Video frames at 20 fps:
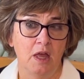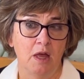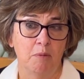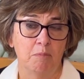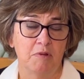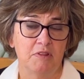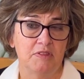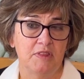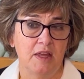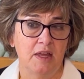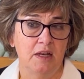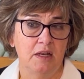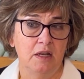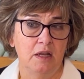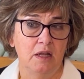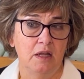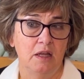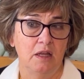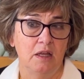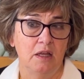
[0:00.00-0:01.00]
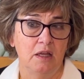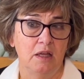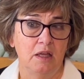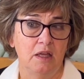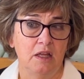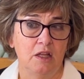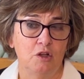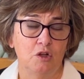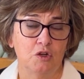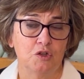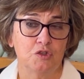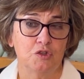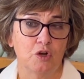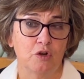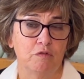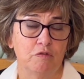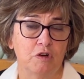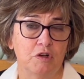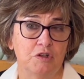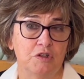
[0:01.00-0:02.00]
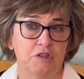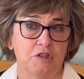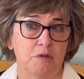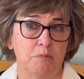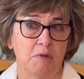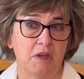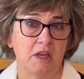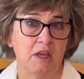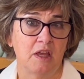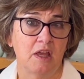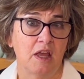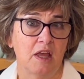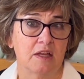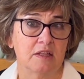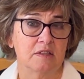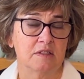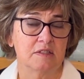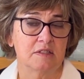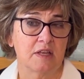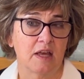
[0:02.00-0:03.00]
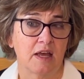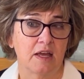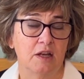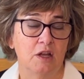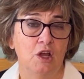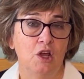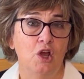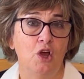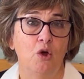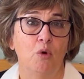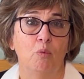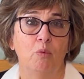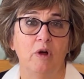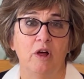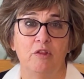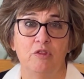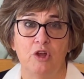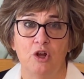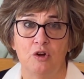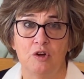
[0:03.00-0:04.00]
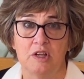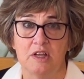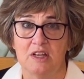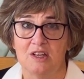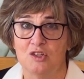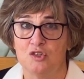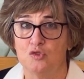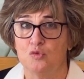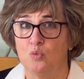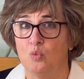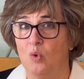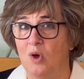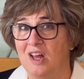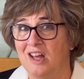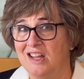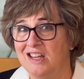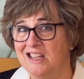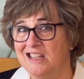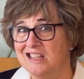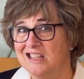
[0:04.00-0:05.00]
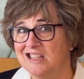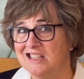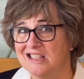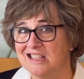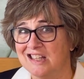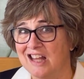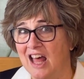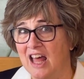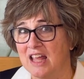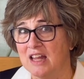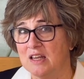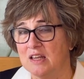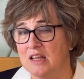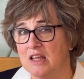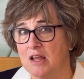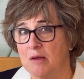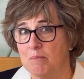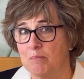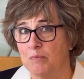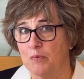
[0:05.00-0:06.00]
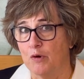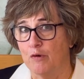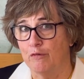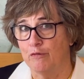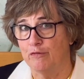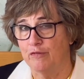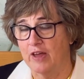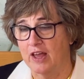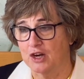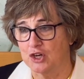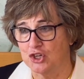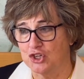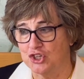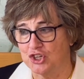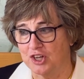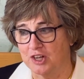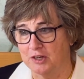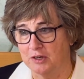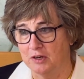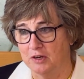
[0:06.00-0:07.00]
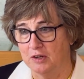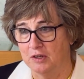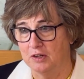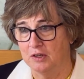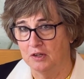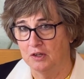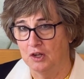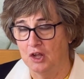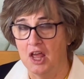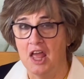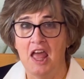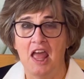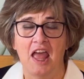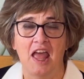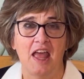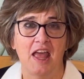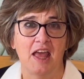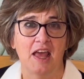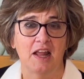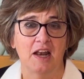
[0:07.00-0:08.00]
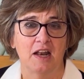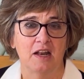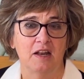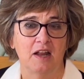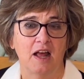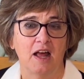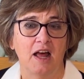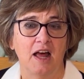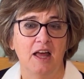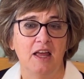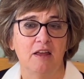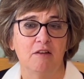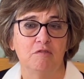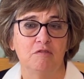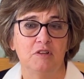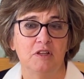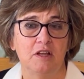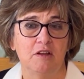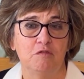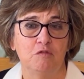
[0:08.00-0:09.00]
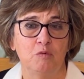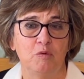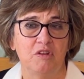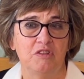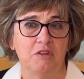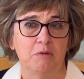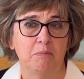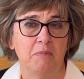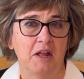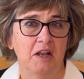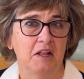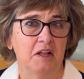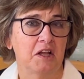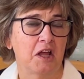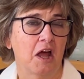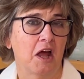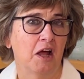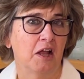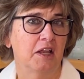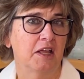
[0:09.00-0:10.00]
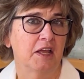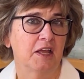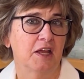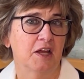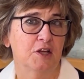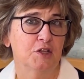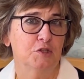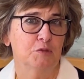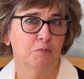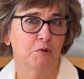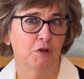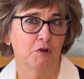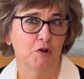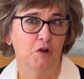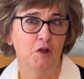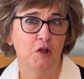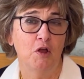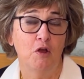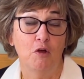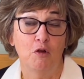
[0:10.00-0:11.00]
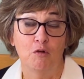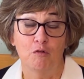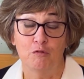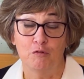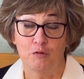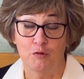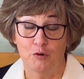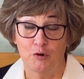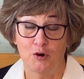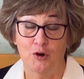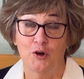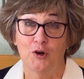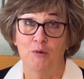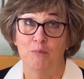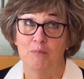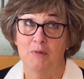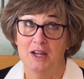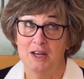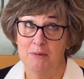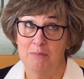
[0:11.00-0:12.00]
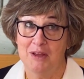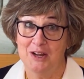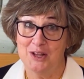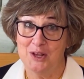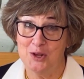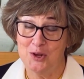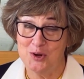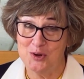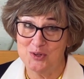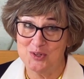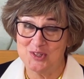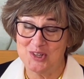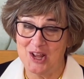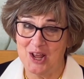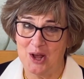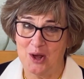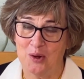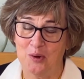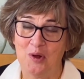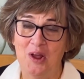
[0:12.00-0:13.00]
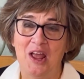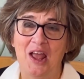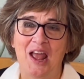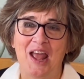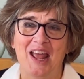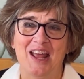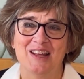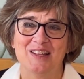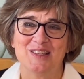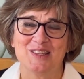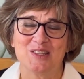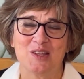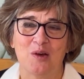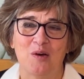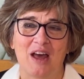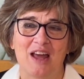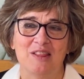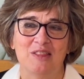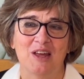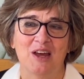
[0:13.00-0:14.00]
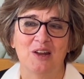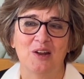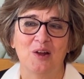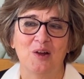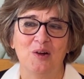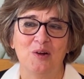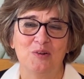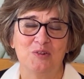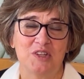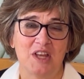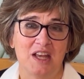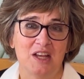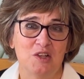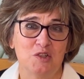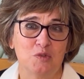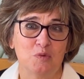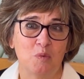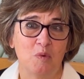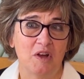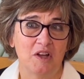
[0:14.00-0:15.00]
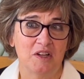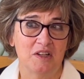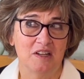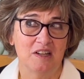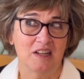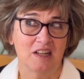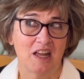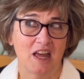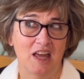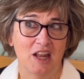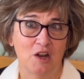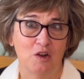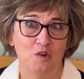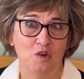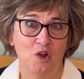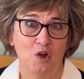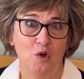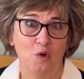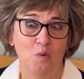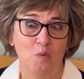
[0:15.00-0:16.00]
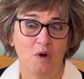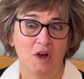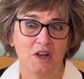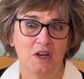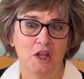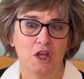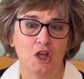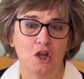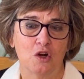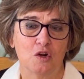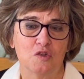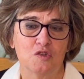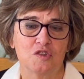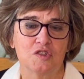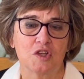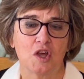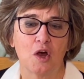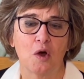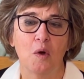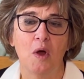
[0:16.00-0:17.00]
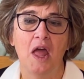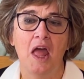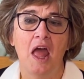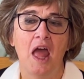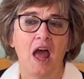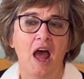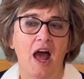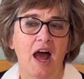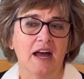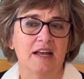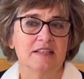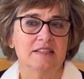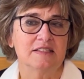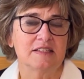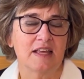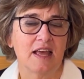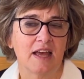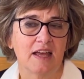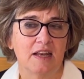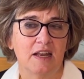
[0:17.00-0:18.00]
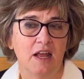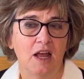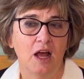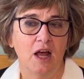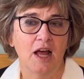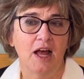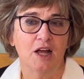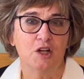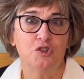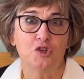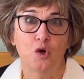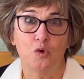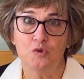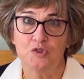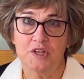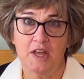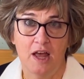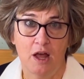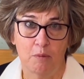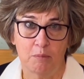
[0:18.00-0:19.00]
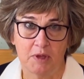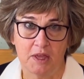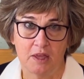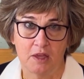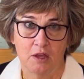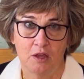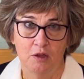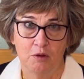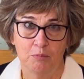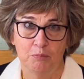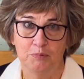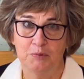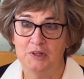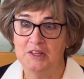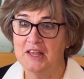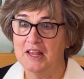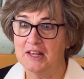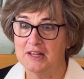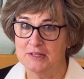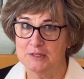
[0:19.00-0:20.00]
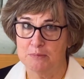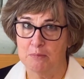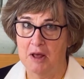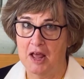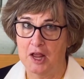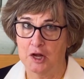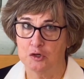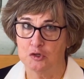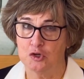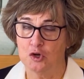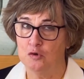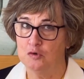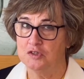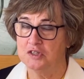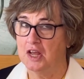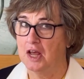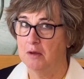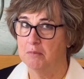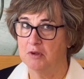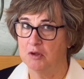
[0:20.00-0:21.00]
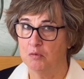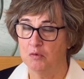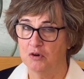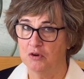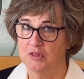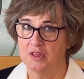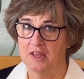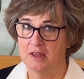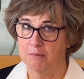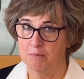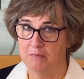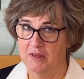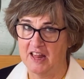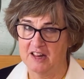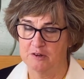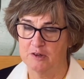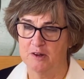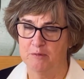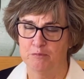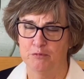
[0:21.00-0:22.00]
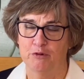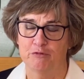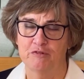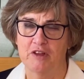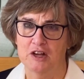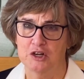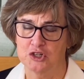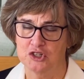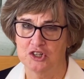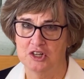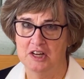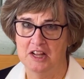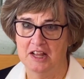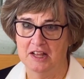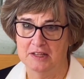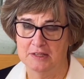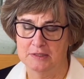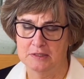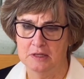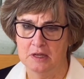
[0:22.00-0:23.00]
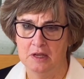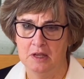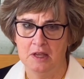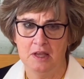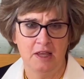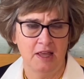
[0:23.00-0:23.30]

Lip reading: But then he looked over to me and said, well, there is one slight imperfection. And I have lived with a melancholy husband for many, many years now. And so I thought, it takes one to kind of know one here. So I said, don't tell me. Please, Mike, don't tell me where the imperfection is.